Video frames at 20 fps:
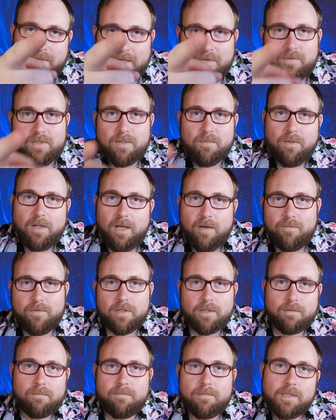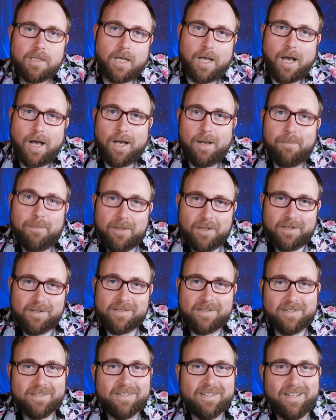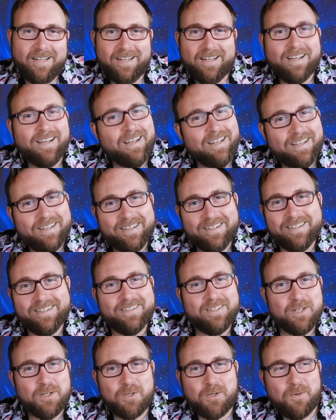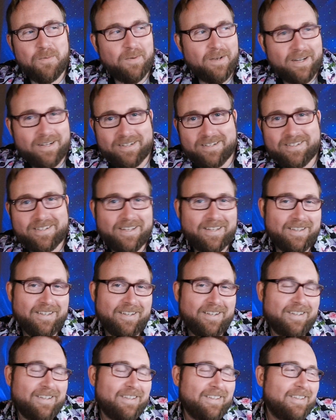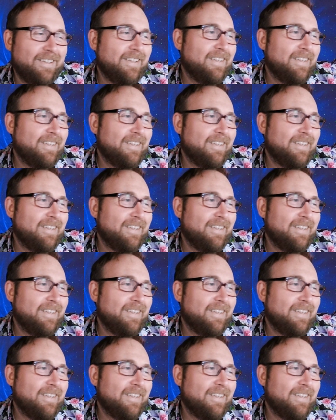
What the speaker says: give some love to cobblers, shoemakers out there.